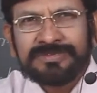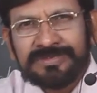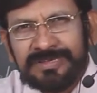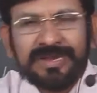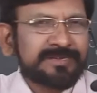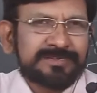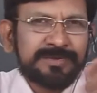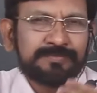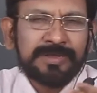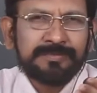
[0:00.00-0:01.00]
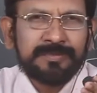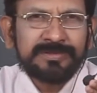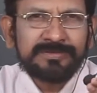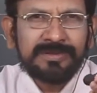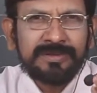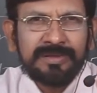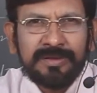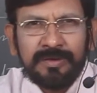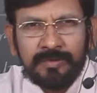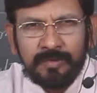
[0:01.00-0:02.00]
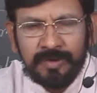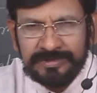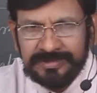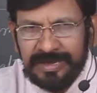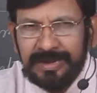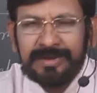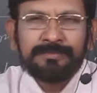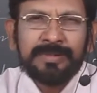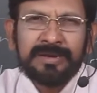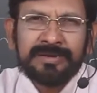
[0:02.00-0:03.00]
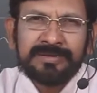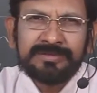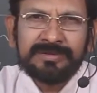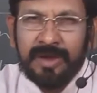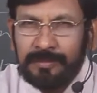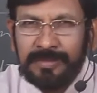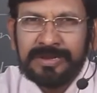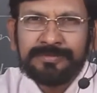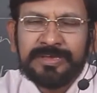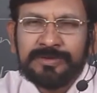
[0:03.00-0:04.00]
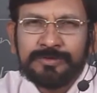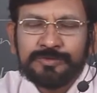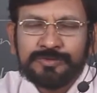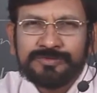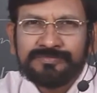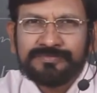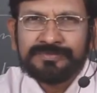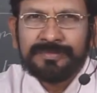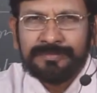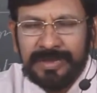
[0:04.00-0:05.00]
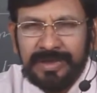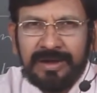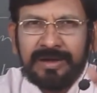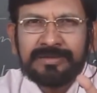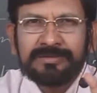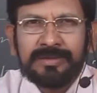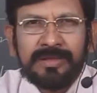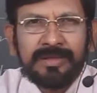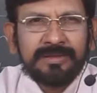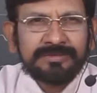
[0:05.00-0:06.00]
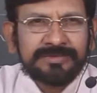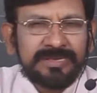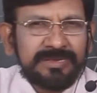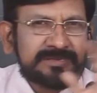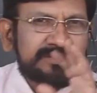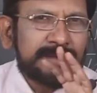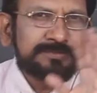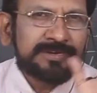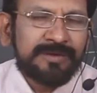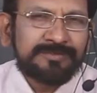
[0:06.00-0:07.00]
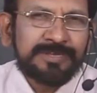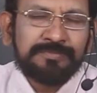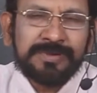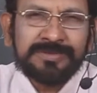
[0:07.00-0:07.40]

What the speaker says: C C++, only single compiler is normally being used, because C is subset of C++.